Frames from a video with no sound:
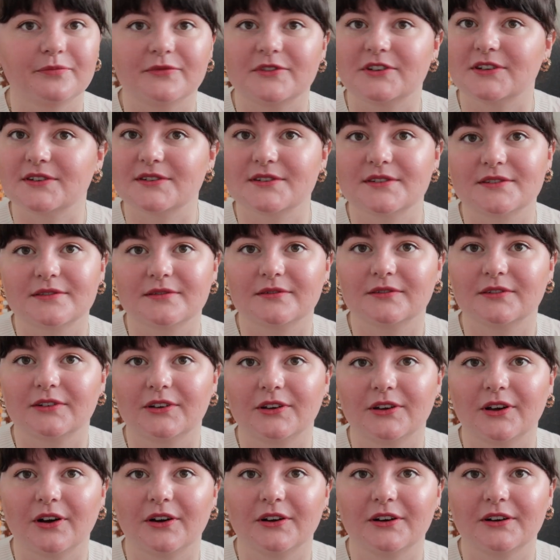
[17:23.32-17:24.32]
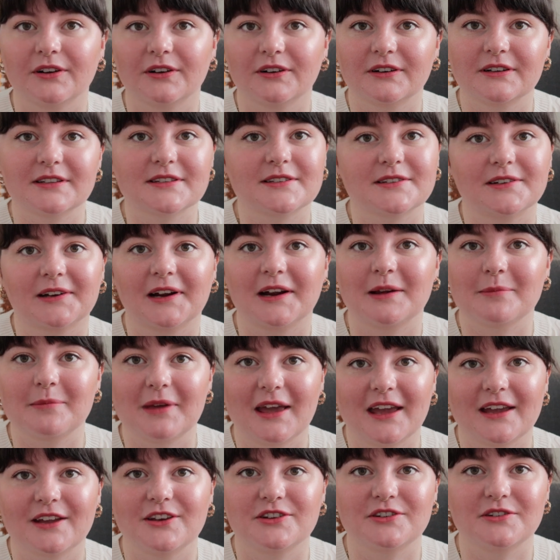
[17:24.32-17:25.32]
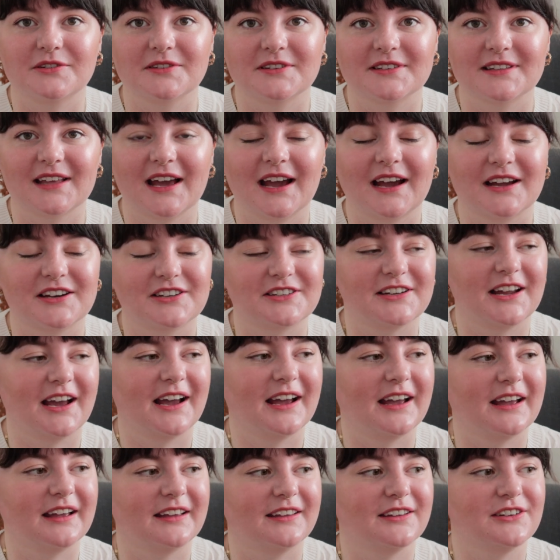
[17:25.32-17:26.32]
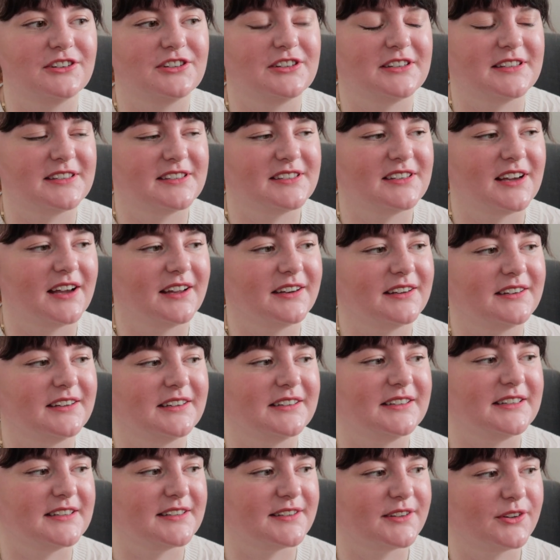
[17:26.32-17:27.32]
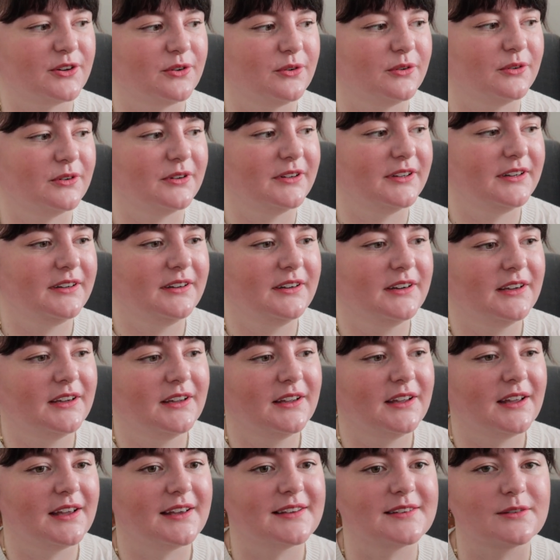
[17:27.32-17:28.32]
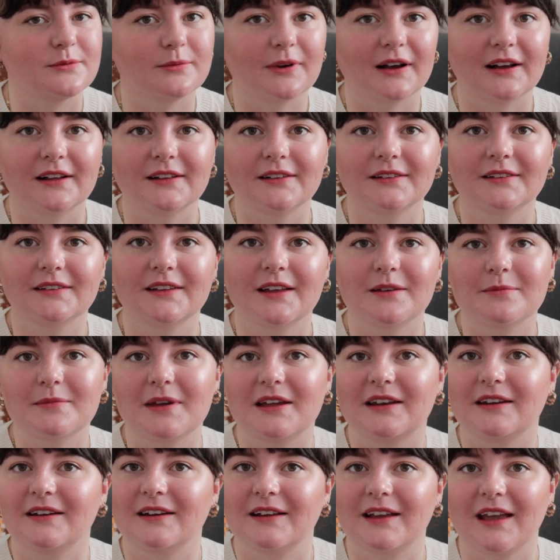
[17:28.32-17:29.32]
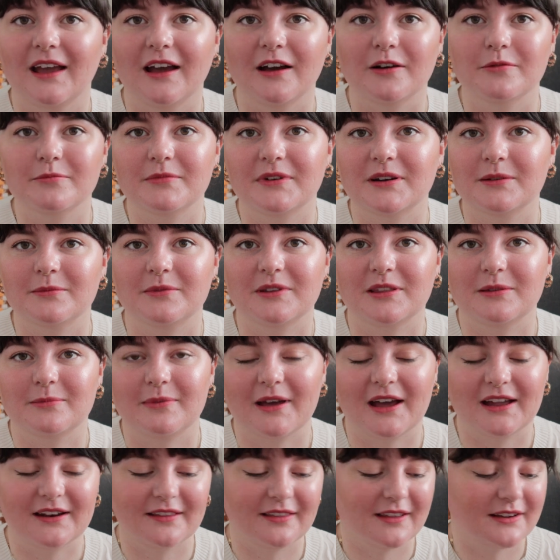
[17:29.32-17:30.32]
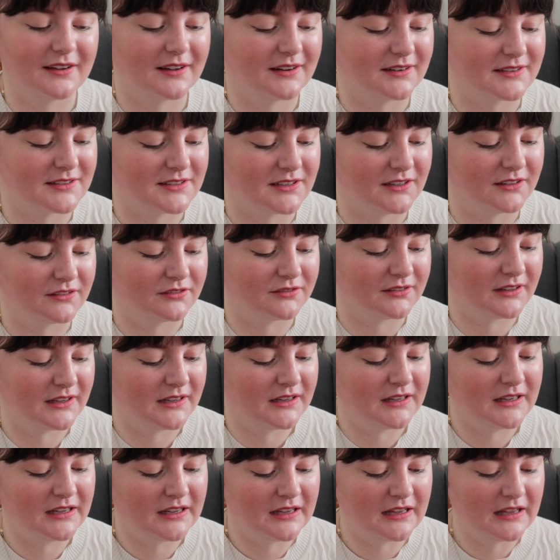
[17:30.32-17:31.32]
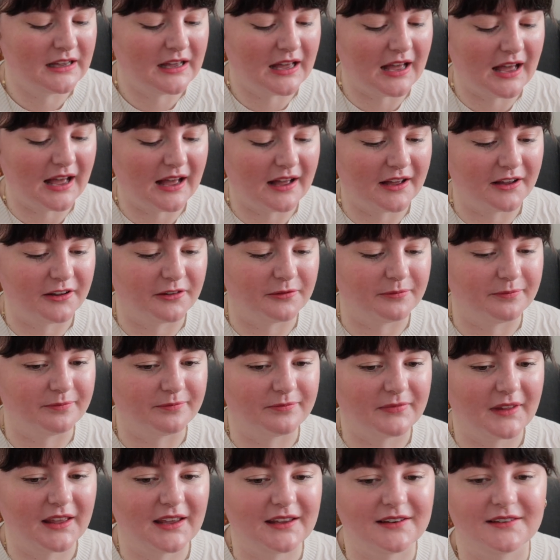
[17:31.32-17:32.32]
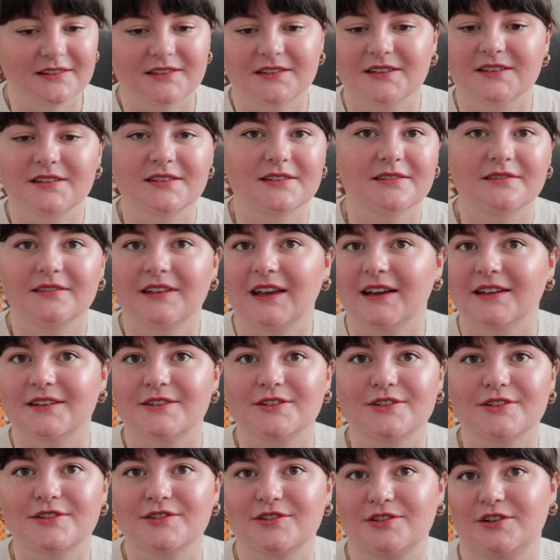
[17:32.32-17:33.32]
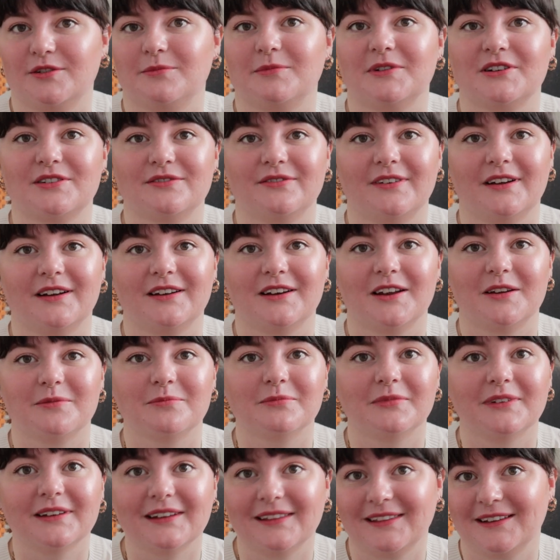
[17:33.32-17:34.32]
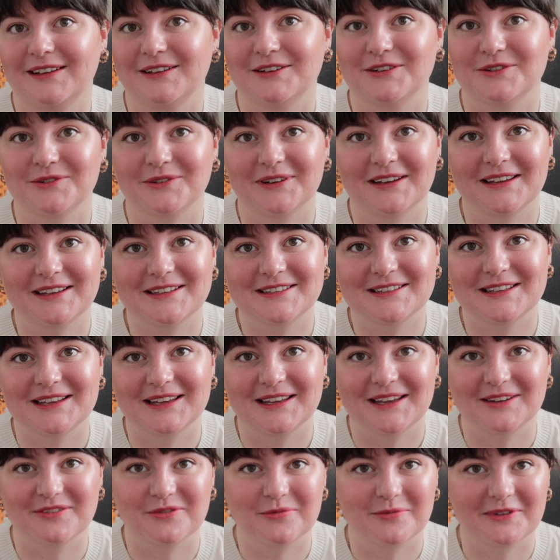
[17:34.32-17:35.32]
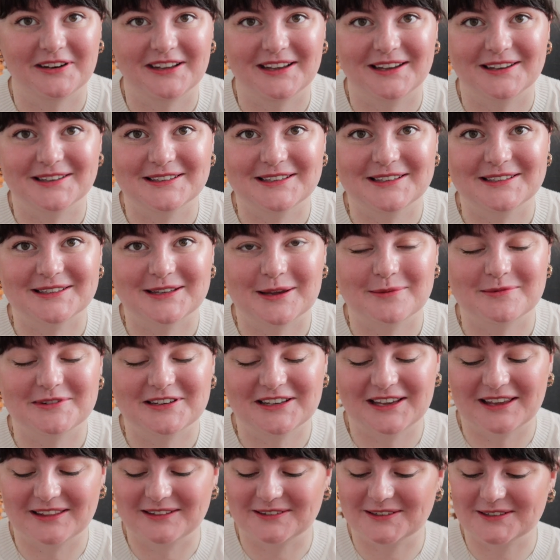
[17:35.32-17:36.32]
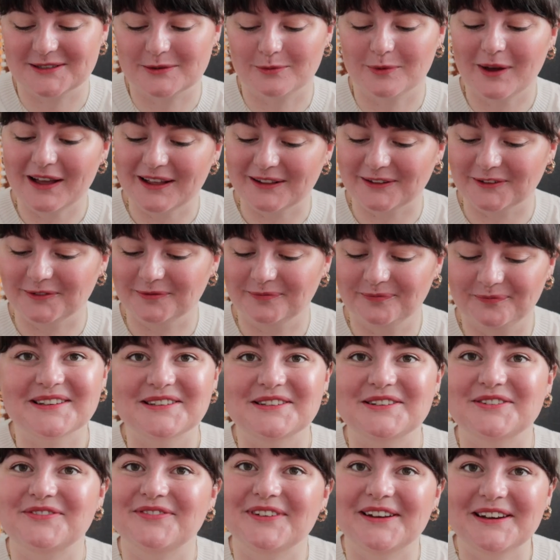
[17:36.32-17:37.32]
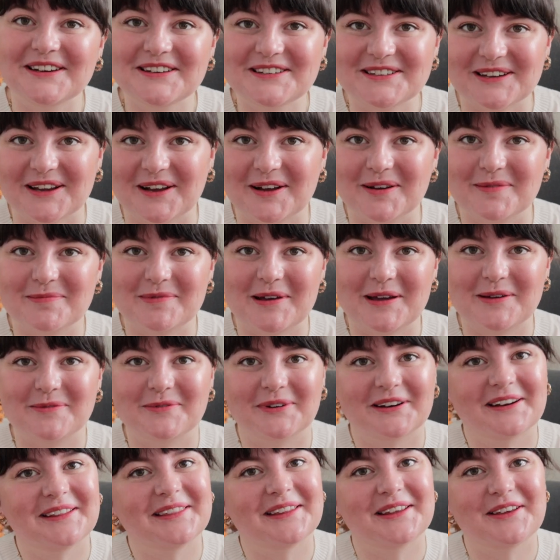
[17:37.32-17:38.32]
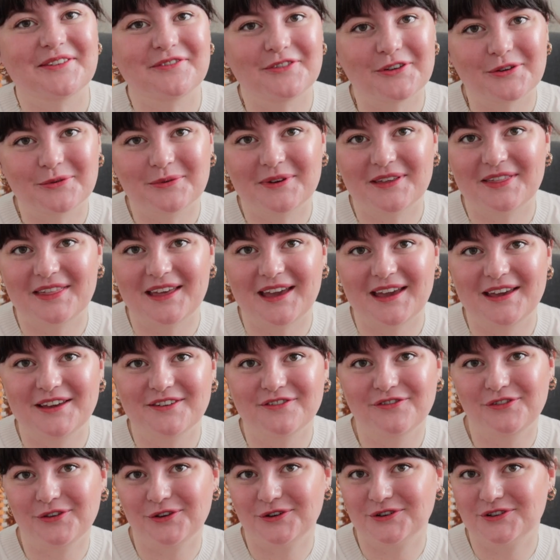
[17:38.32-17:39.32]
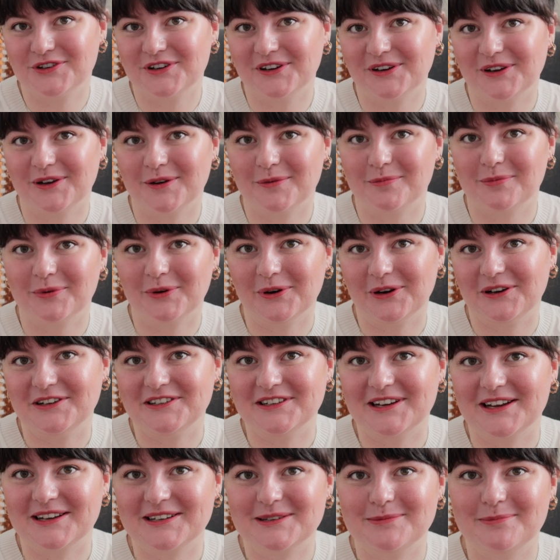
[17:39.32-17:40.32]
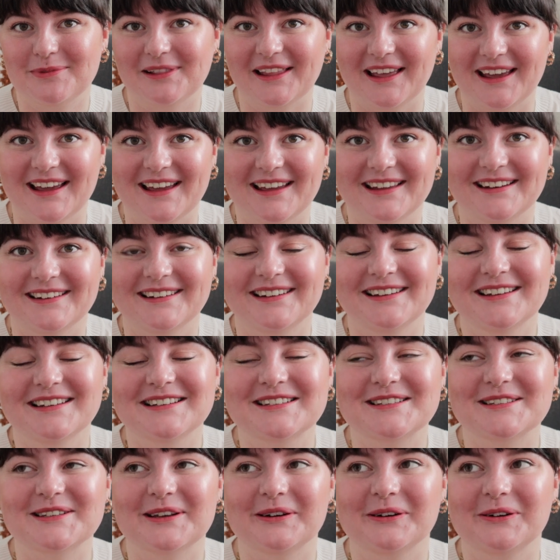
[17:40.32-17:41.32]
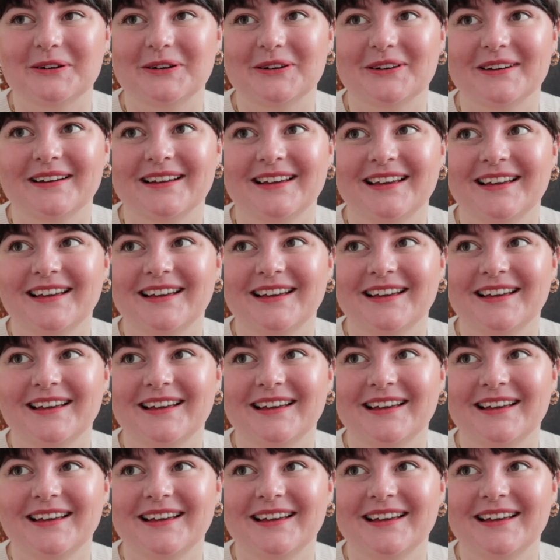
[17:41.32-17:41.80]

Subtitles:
Just go to her Instagram page, use the hashtag. She started a Discord as well. I made an account, but I'm really bad at that kind of stuff. And yeah, it's just so much fun. I'm really enjoying seeing everybody else's come together as well. To finish up, I want to leave you with a future project plan. So